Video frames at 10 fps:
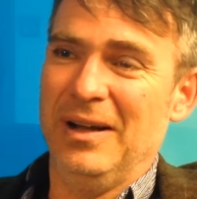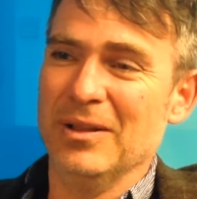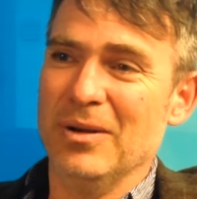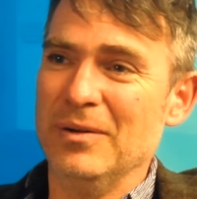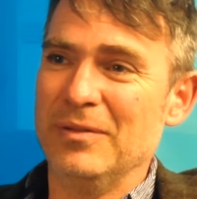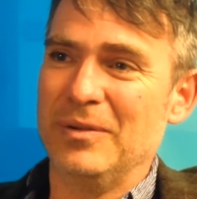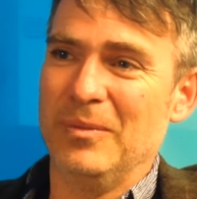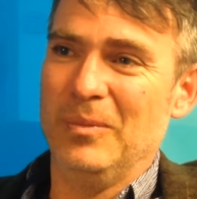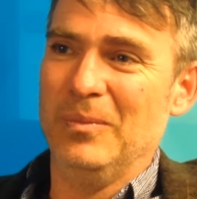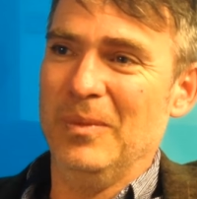a lot of
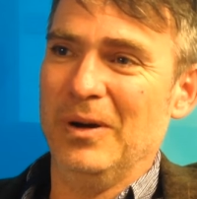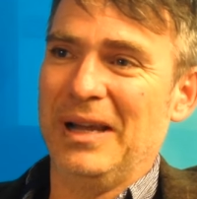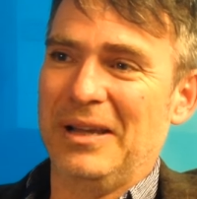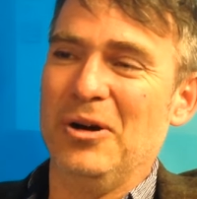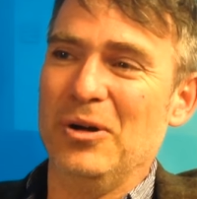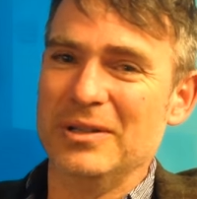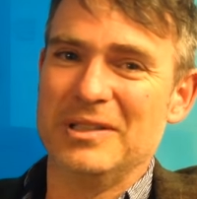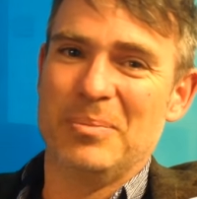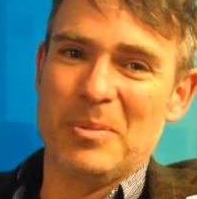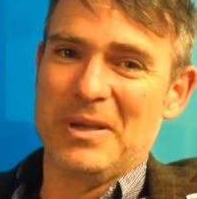what I call
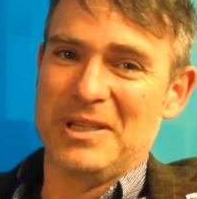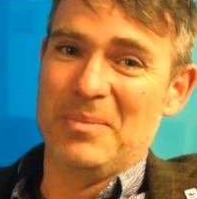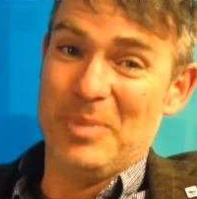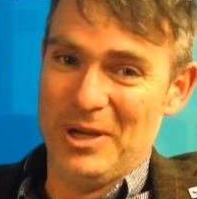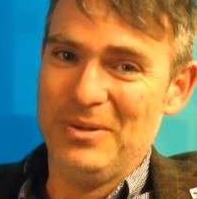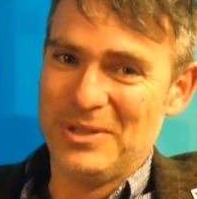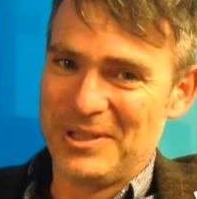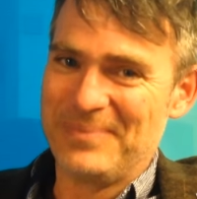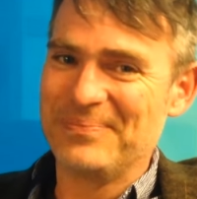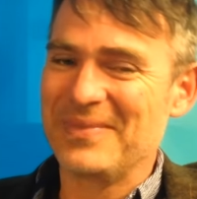diplomatic
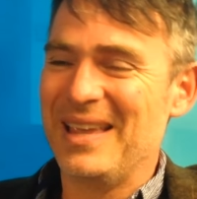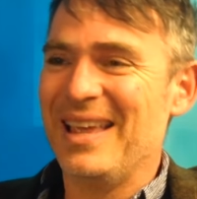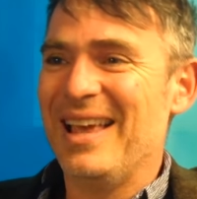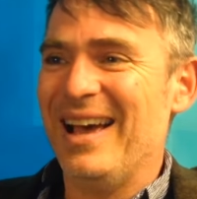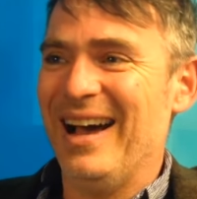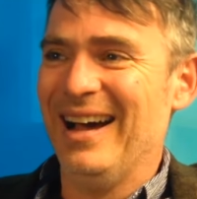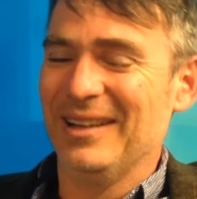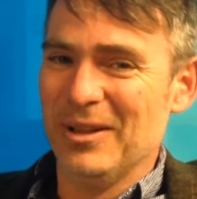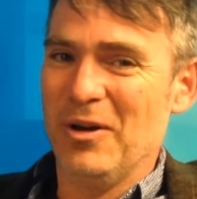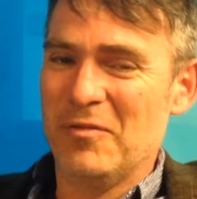abuse, and
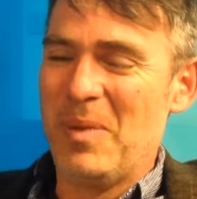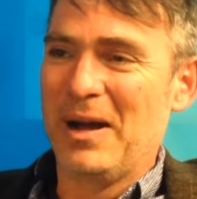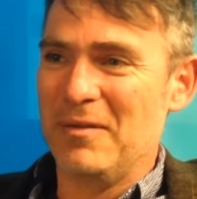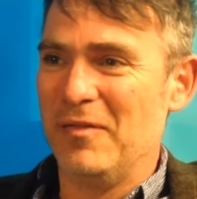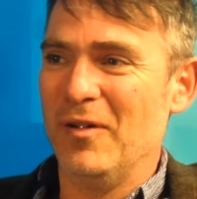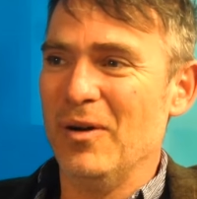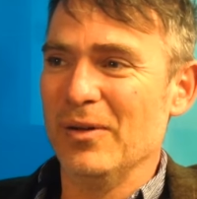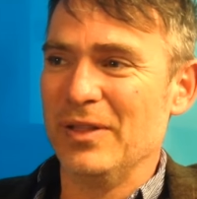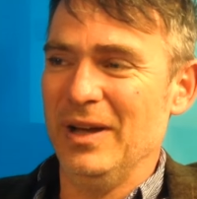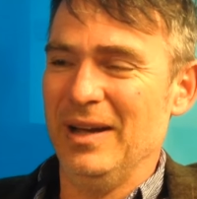a lot of back and
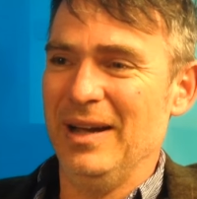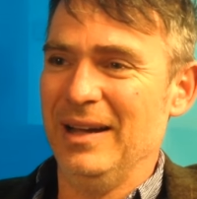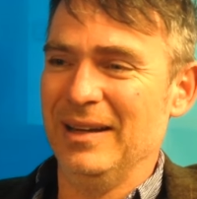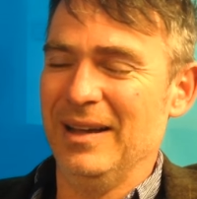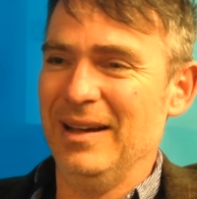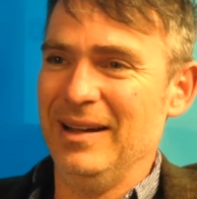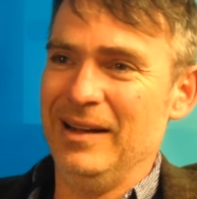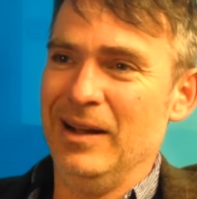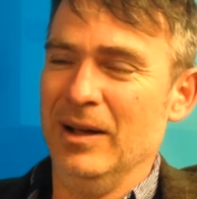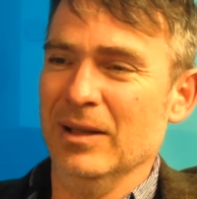forth, and
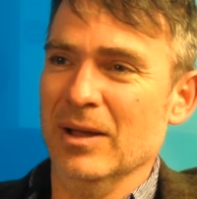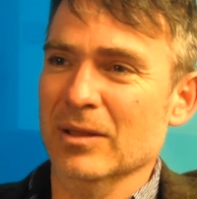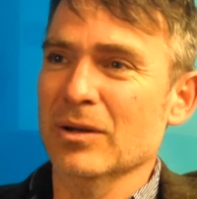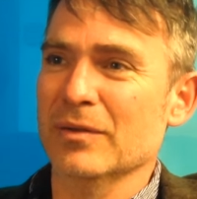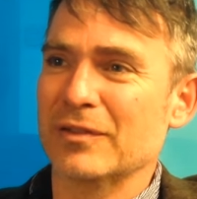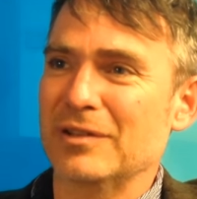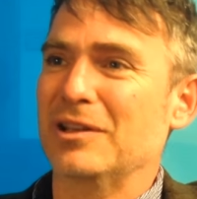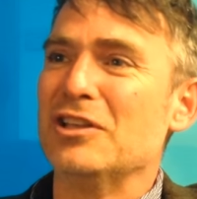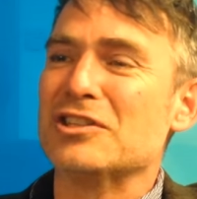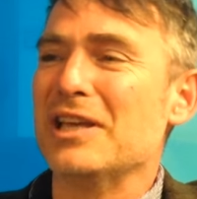a lot of
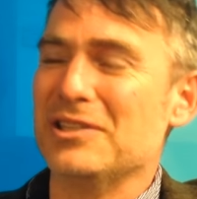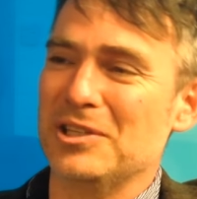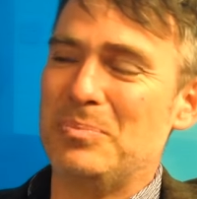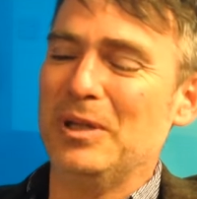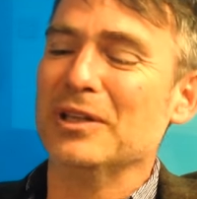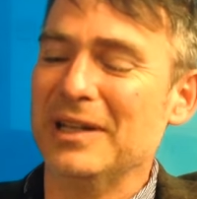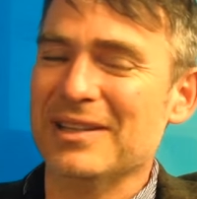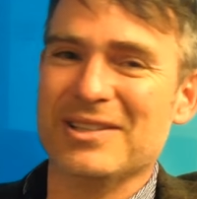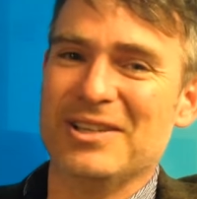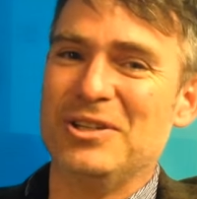consensus building,
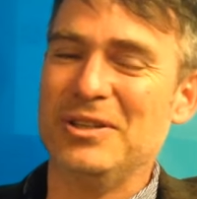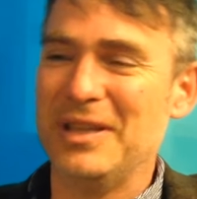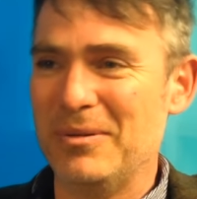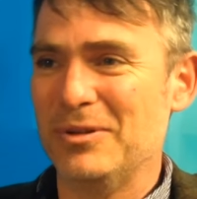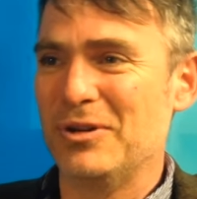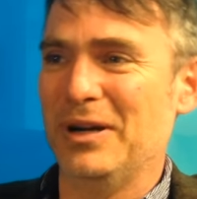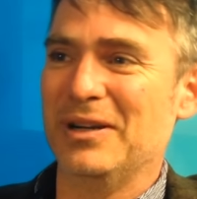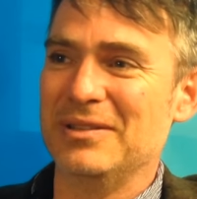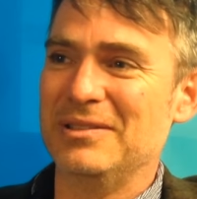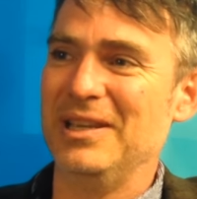as they would try
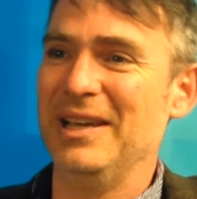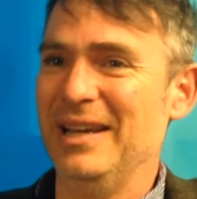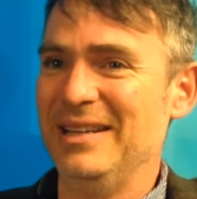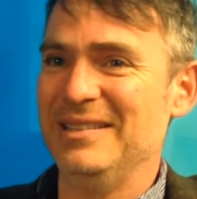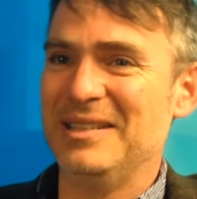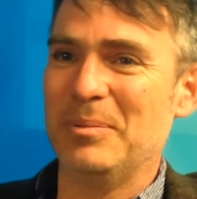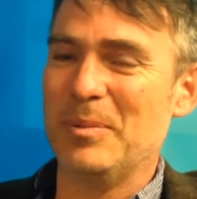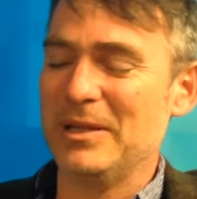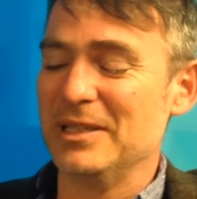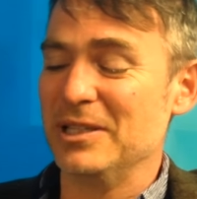and say in
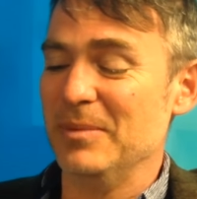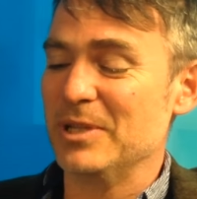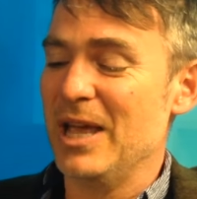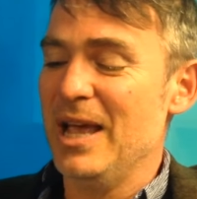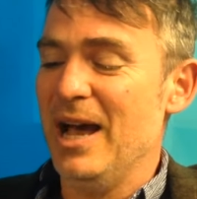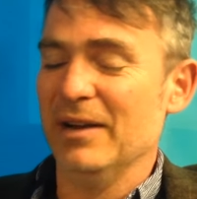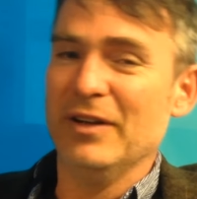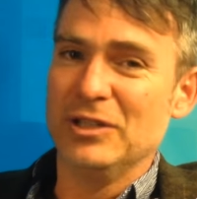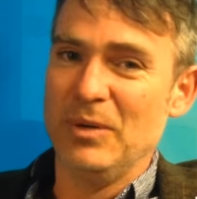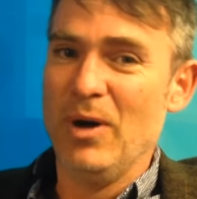diplomatic terms. And
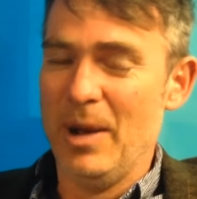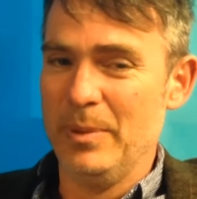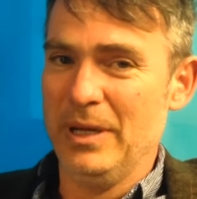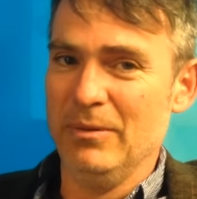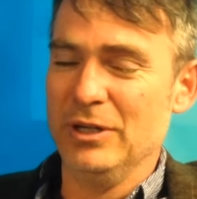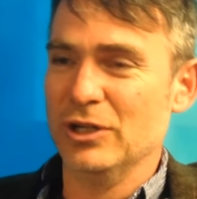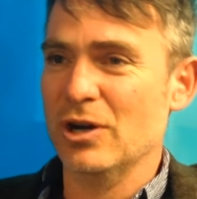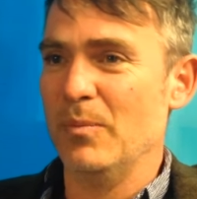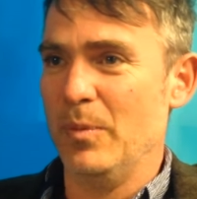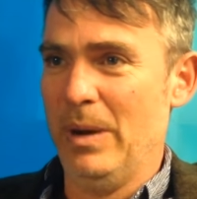eventually what happened, they reached a
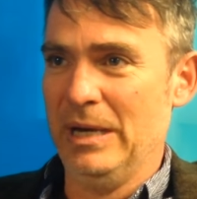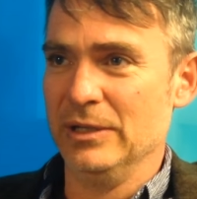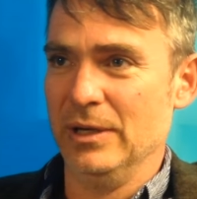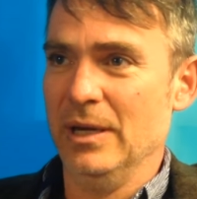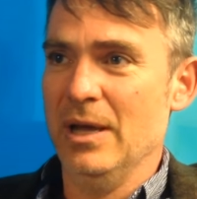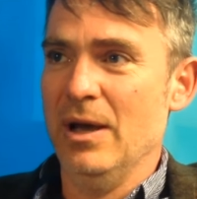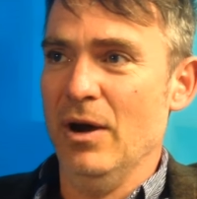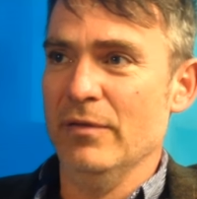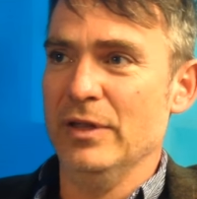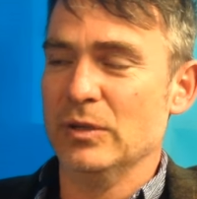compromise
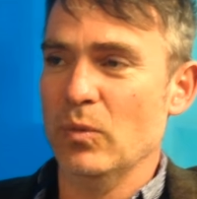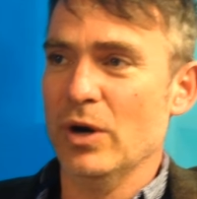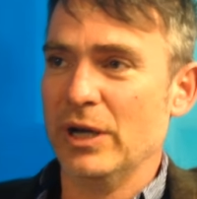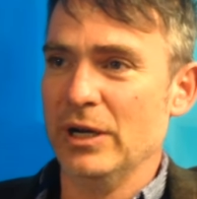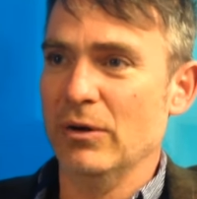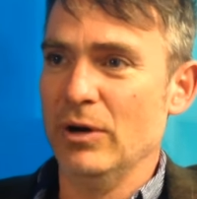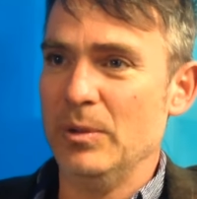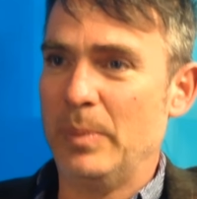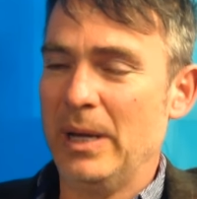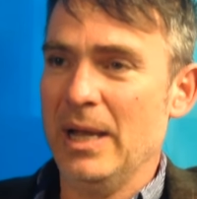over this working
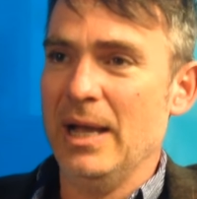group.